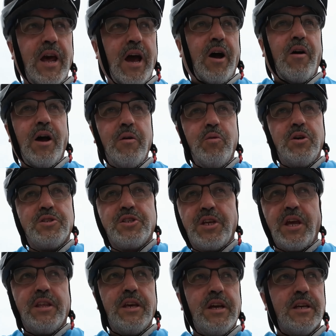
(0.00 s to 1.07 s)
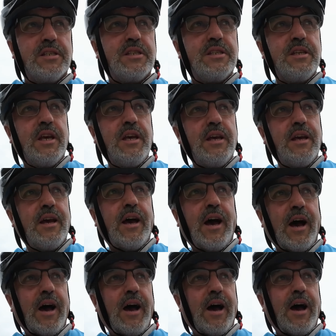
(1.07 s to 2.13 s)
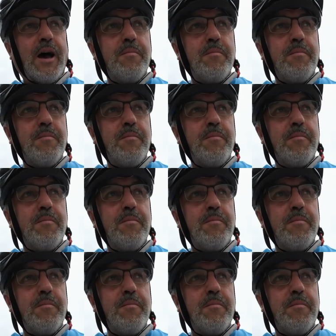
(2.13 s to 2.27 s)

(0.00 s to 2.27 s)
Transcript: Now I will say this, uh,